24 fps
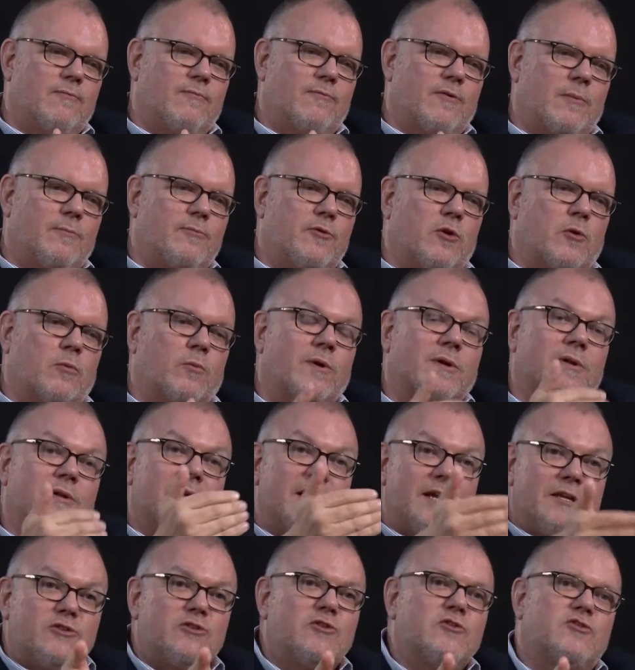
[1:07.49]
from your
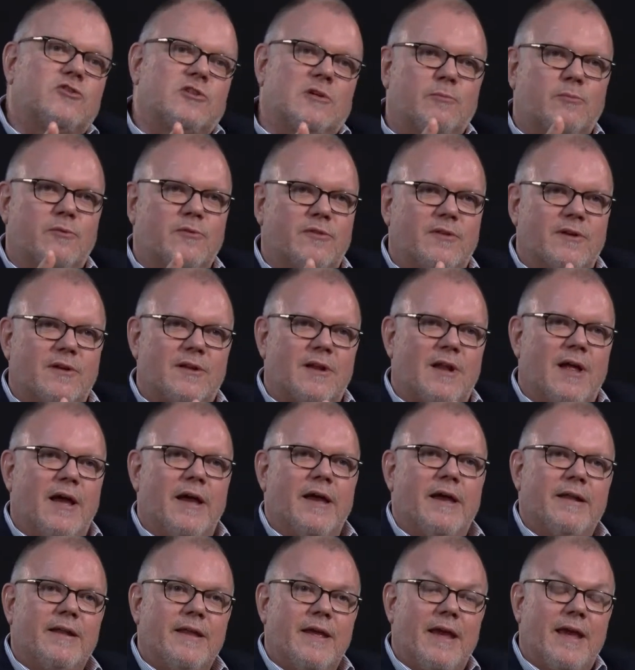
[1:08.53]
relationship with the
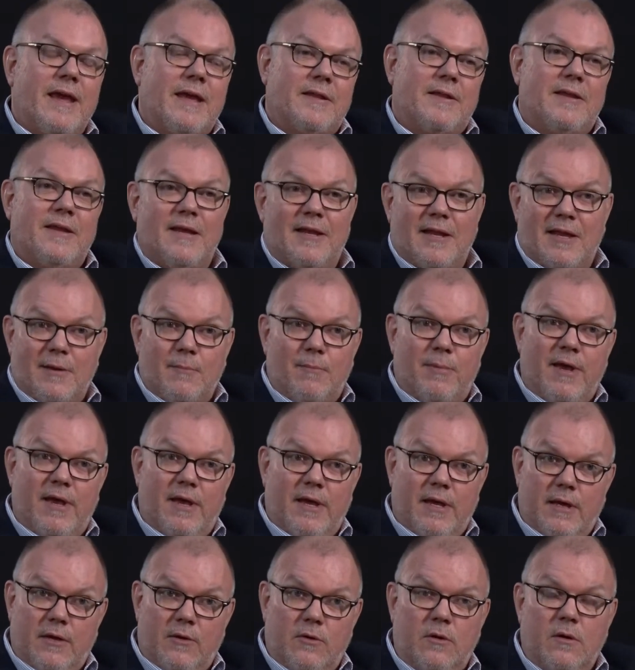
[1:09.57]
client and getting
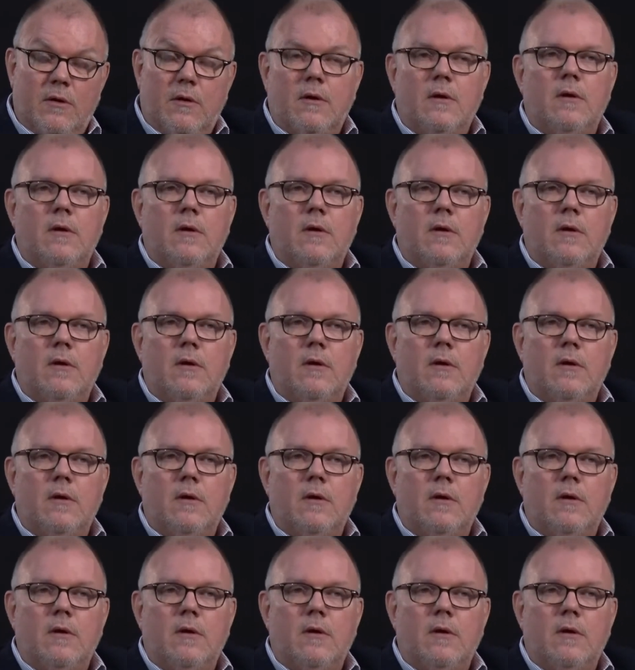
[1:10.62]
paid.